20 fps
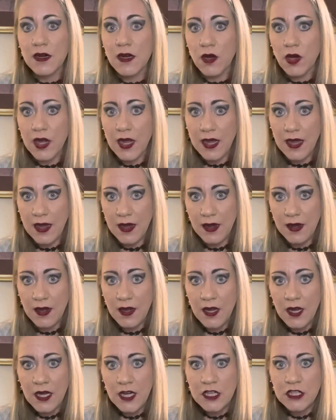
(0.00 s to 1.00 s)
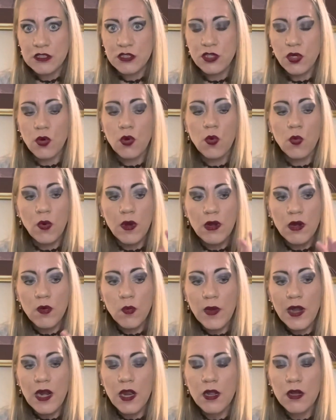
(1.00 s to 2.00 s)
Okay, so we
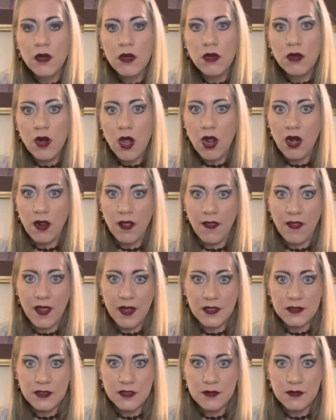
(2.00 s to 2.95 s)
we learn all of this.